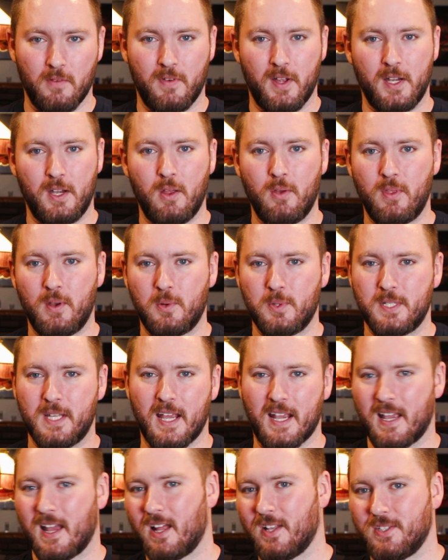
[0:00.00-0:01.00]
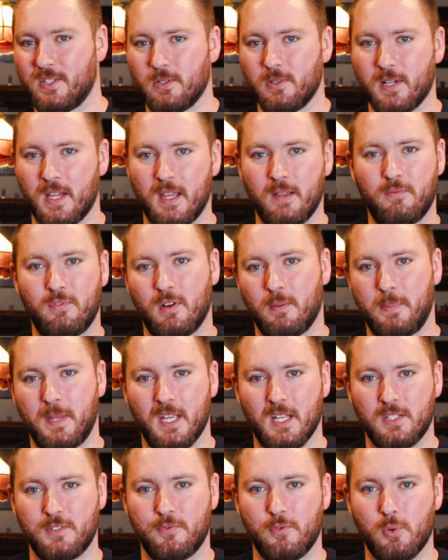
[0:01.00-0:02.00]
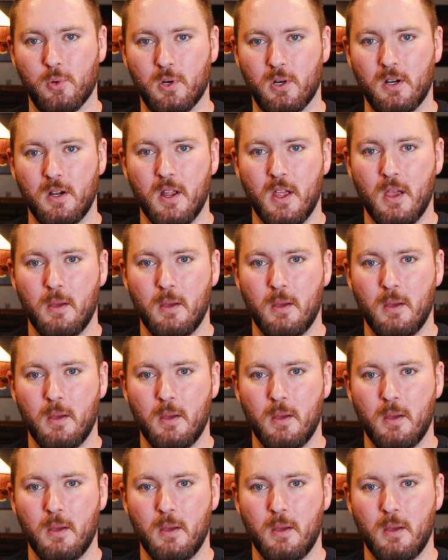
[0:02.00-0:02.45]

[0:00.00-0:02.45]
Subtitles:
I know there was that Godzilla game for the PS4,